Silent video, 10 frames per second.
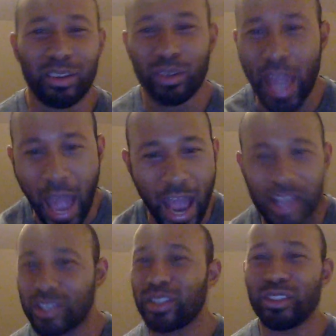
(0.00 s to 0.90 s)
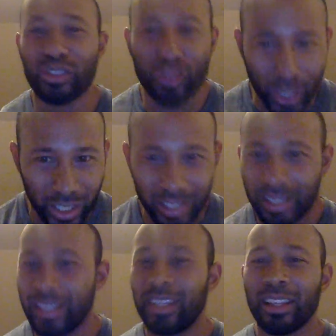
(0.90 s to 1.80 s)
Cash, truck,
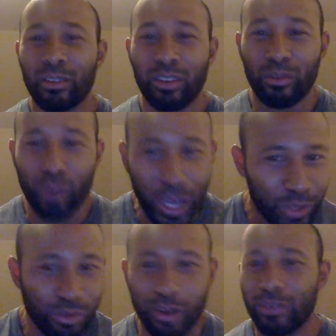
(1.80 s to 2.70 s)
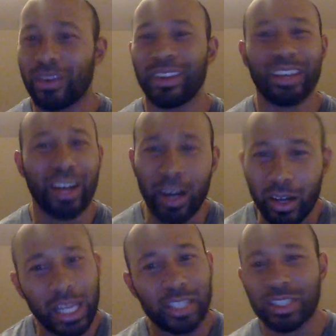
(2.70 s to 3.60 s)
Range Rover,
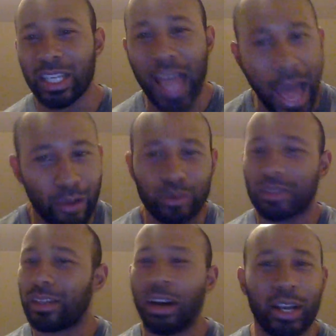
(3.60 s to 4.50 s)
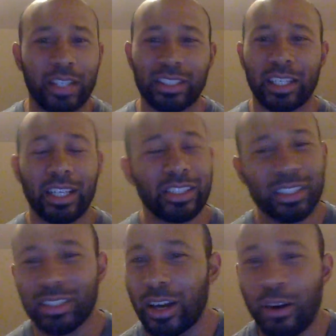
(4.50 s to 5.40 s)
all that shit, house, all that shit. That
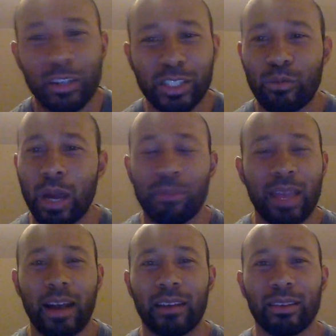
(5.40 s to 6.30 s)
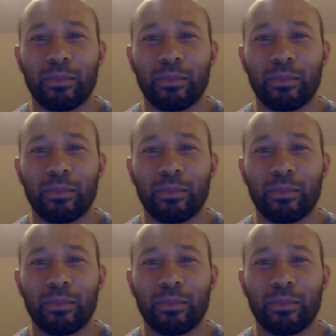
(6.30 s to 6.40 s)
shit's gone. That shit wiped out.